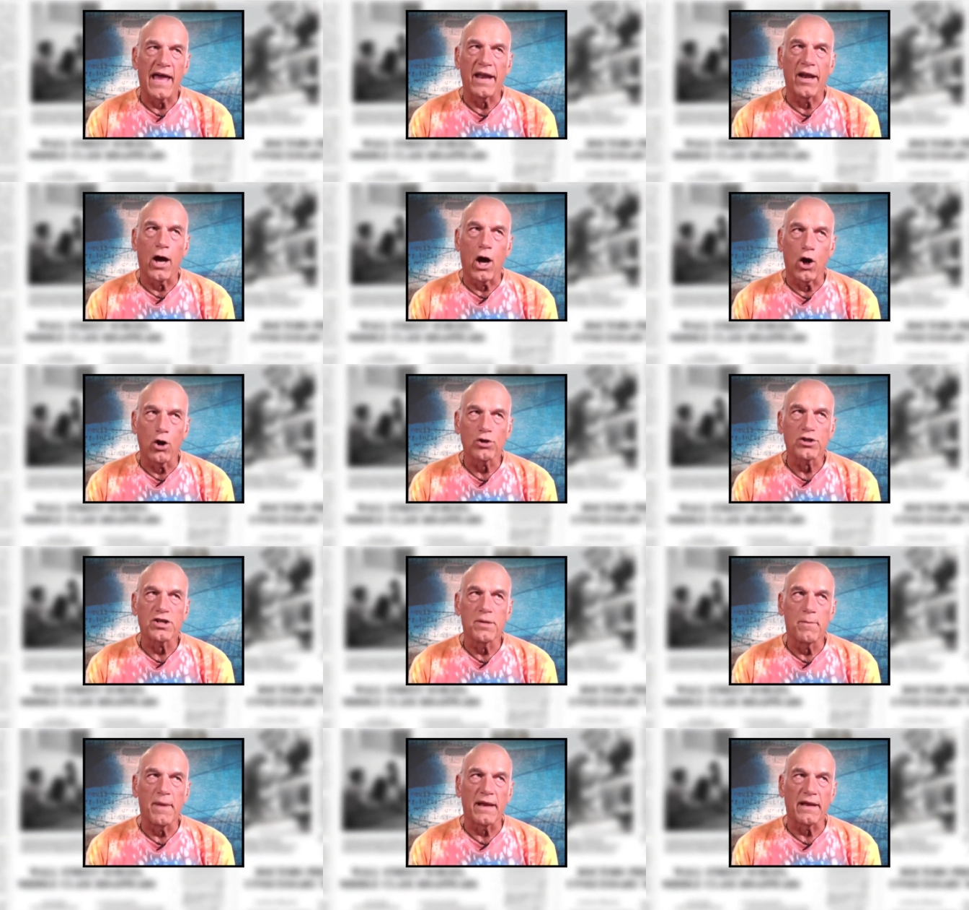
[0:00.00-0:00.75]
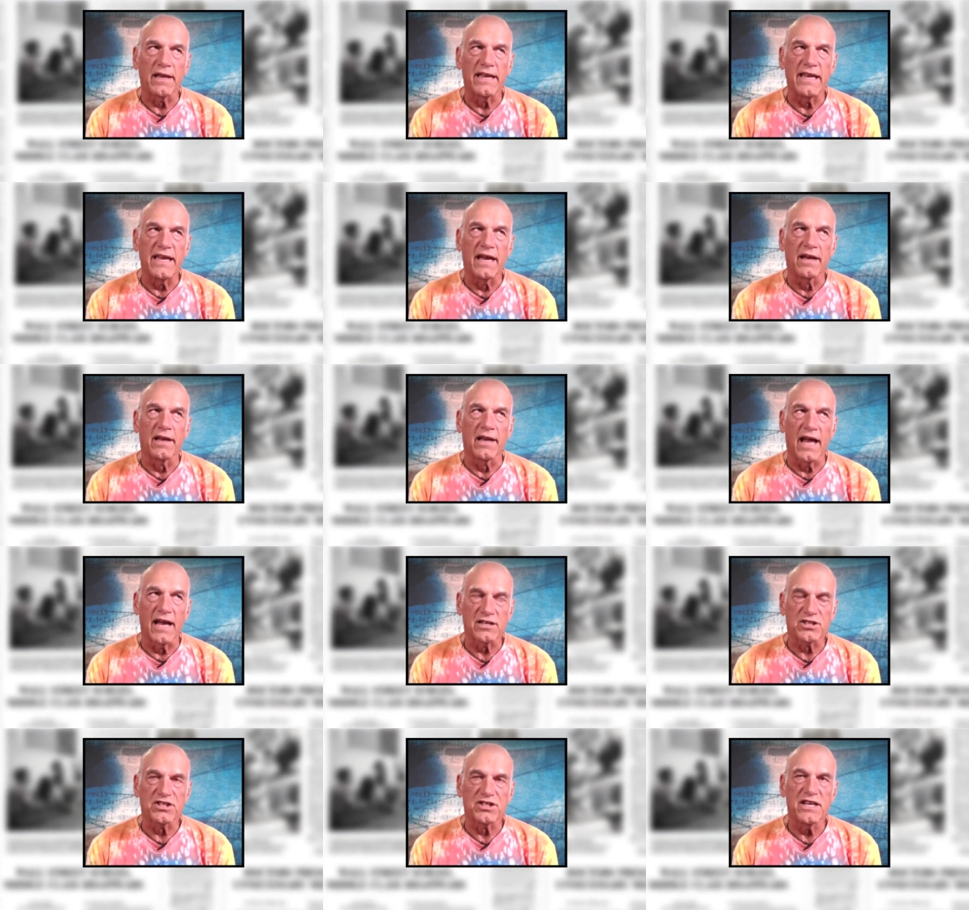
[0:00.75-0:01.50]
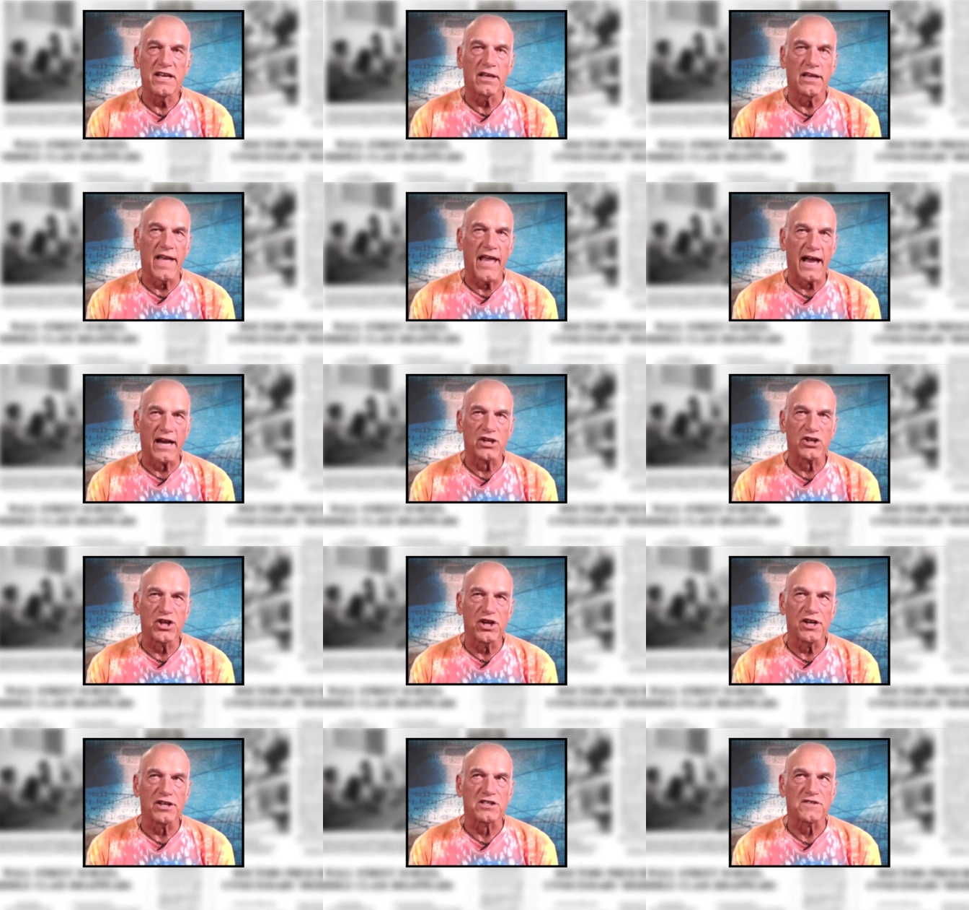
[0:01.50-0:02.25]
and ultimately, unless the
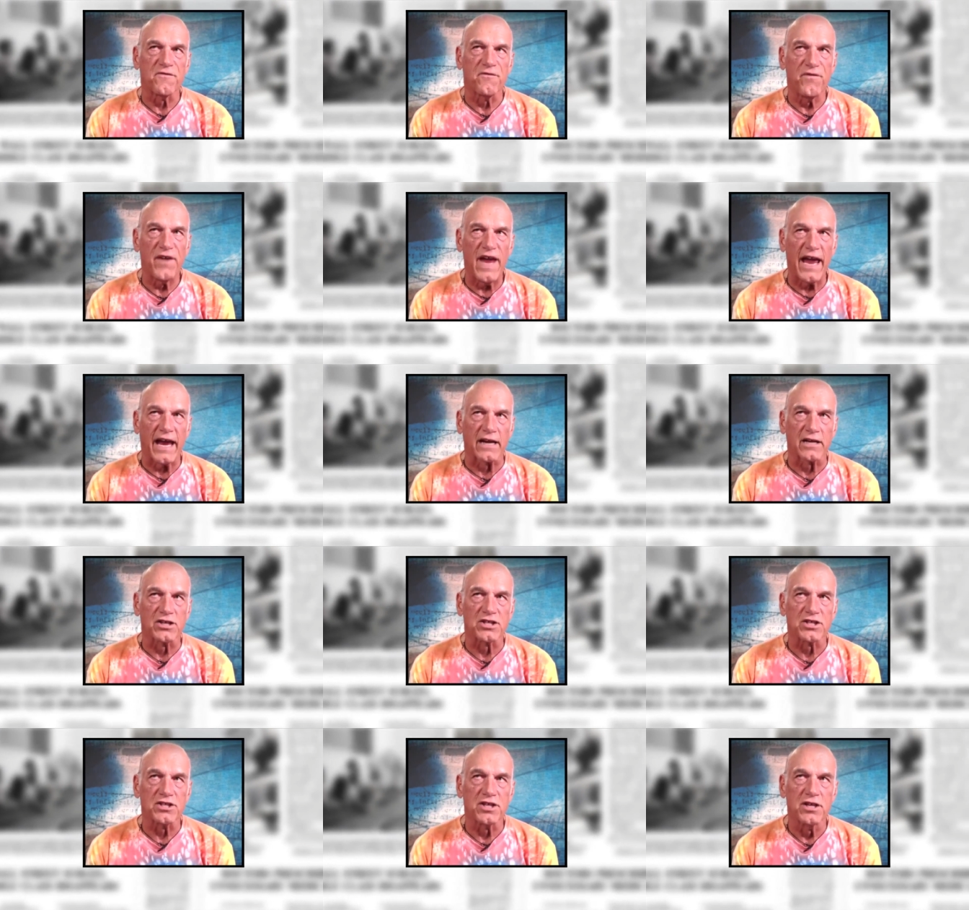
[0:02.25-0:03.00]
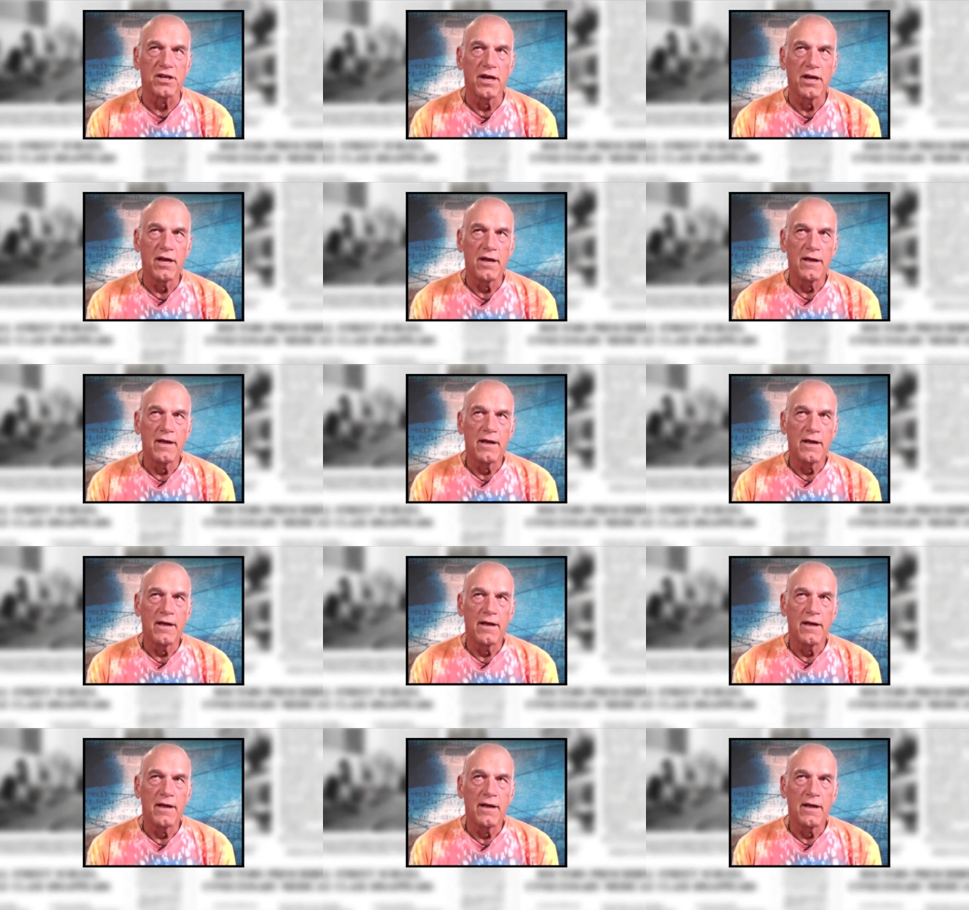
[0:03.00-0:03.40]
election is fixed,